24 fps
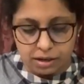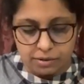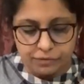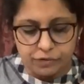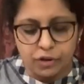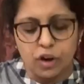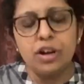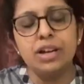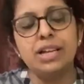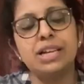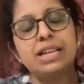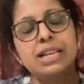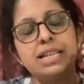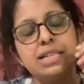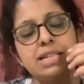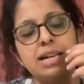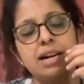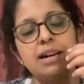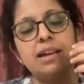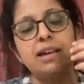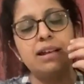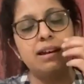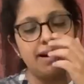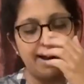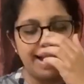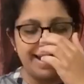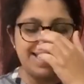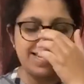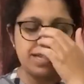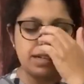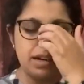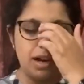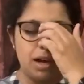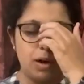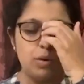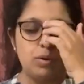follicular study
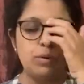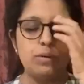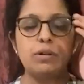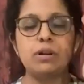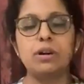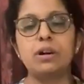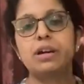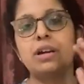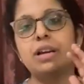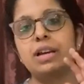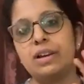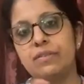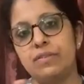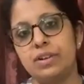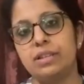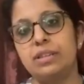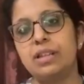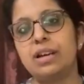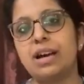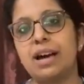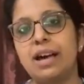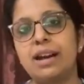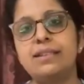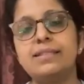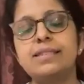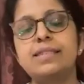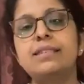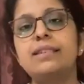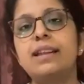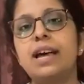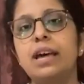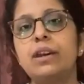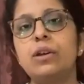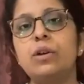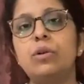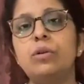right now, given the current
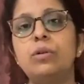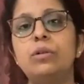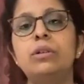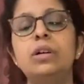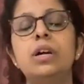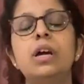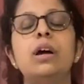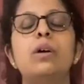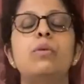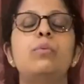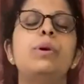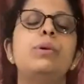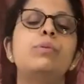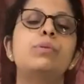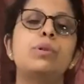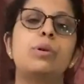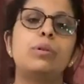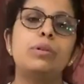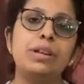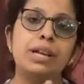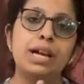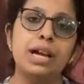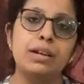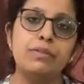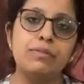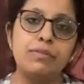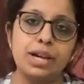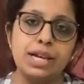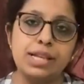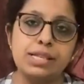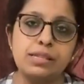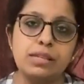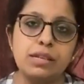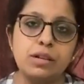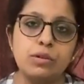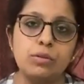scenario, we would only
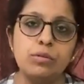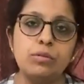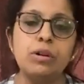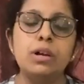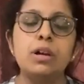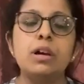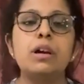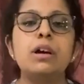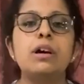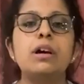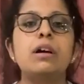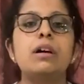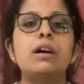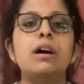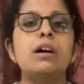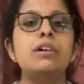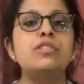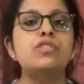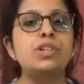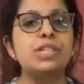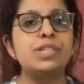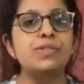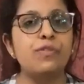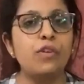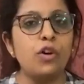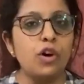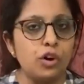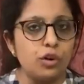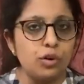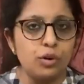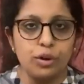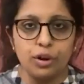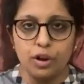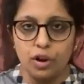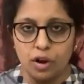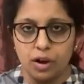advise you, just
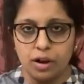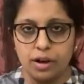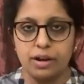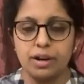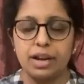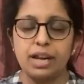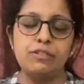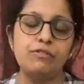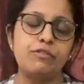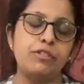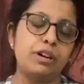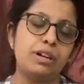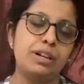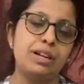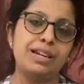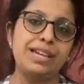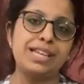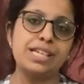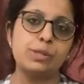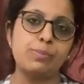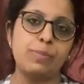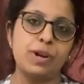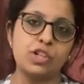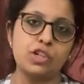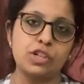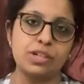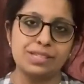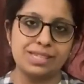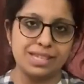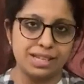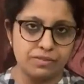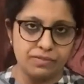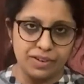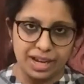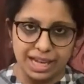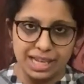follow your infertility
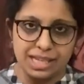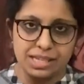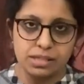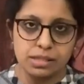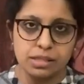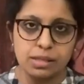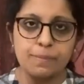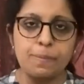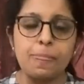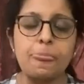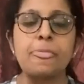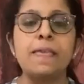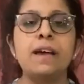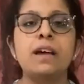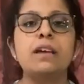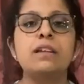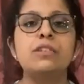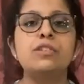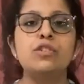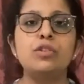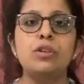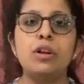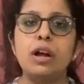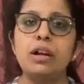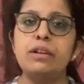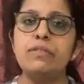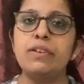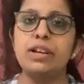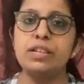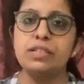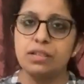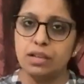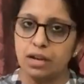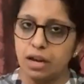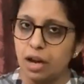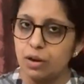specialist advice. Do not
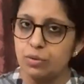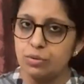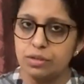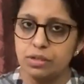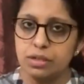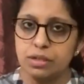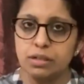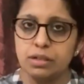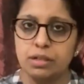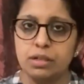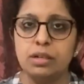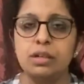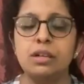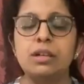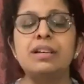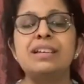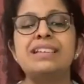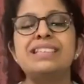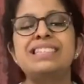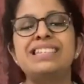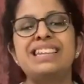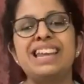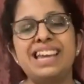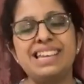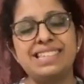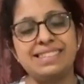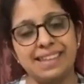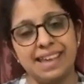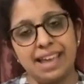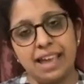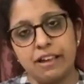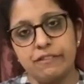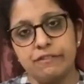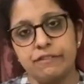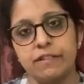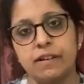venture out. Stay
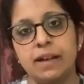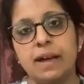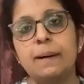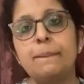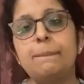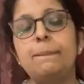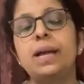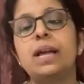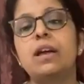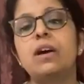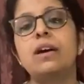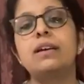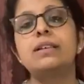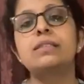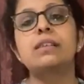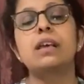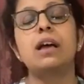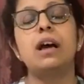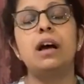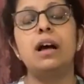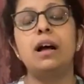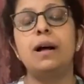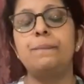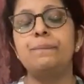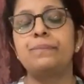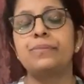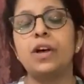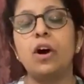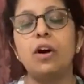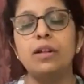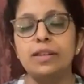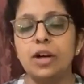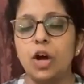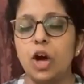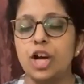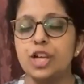safe, because
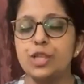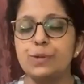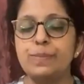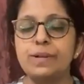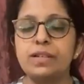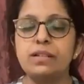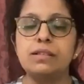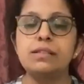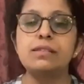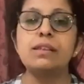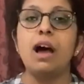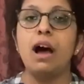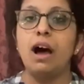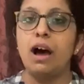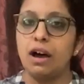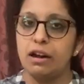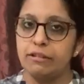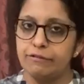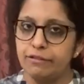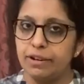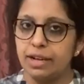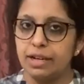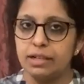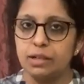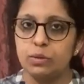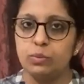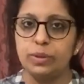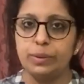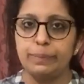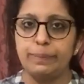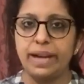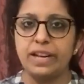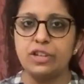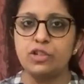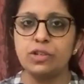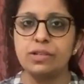all the hospitals are flooded
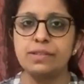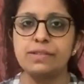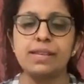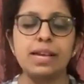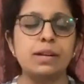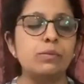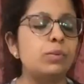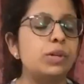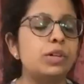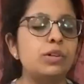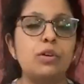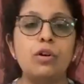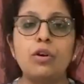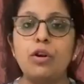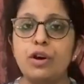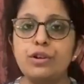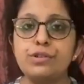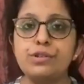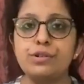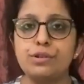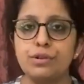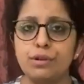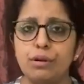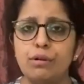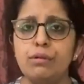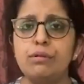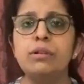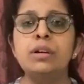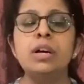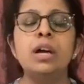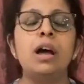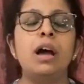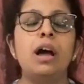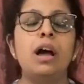with patients and we do not know